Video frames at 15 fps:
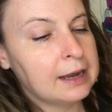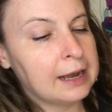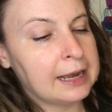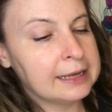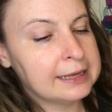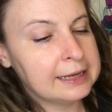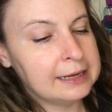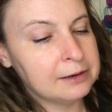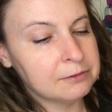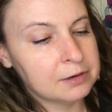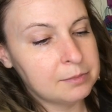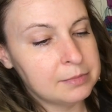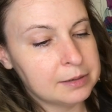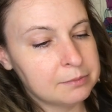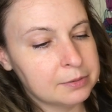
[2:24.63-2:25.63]
I can't
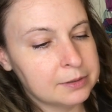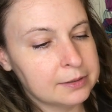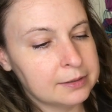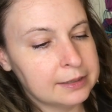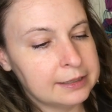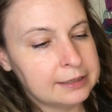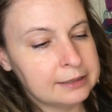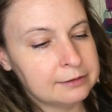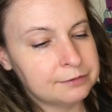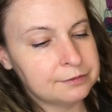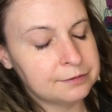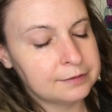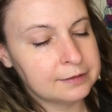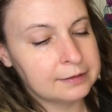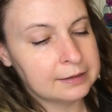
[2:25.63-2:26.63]
remember
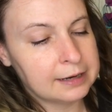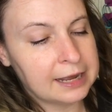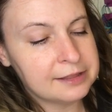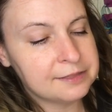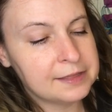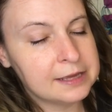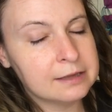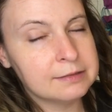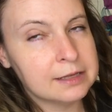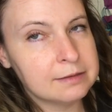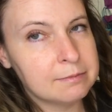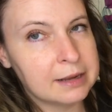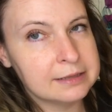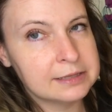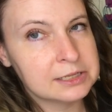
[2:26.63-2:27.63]
if I think that
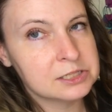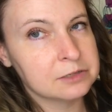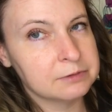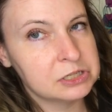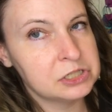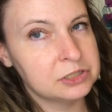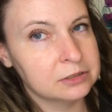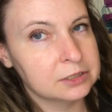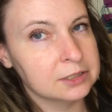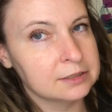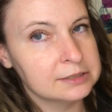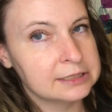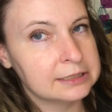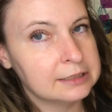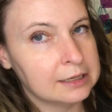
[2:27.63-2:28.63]
my, this original girl
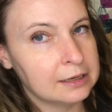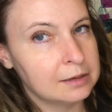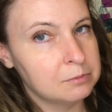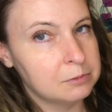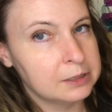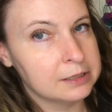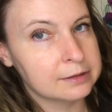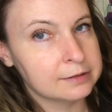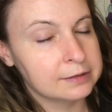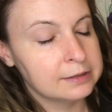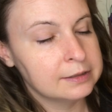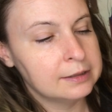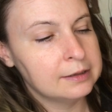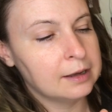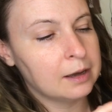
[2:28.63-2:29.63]
did come with
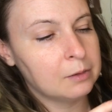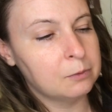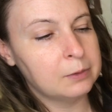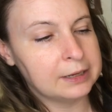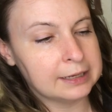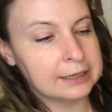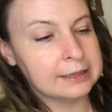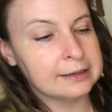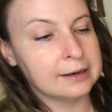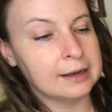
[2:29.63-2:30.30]
a wig.